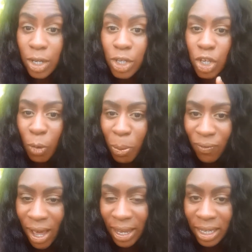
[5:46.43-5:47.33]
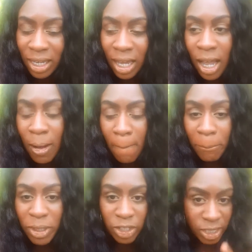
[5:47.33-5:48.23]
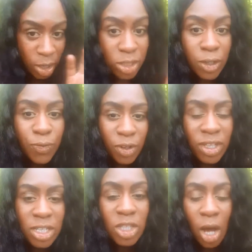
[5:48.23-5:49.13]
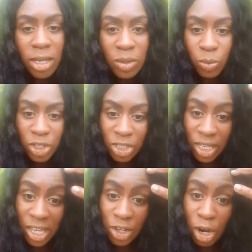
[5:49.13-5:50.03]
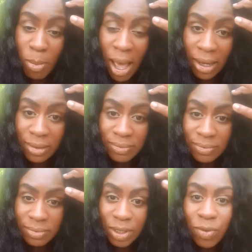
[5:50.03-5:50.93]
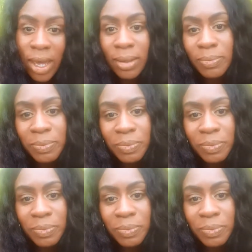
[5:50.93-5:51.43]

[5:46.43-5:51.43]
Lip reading: You're providing the shelter for these thoughts, which is in your mind, right?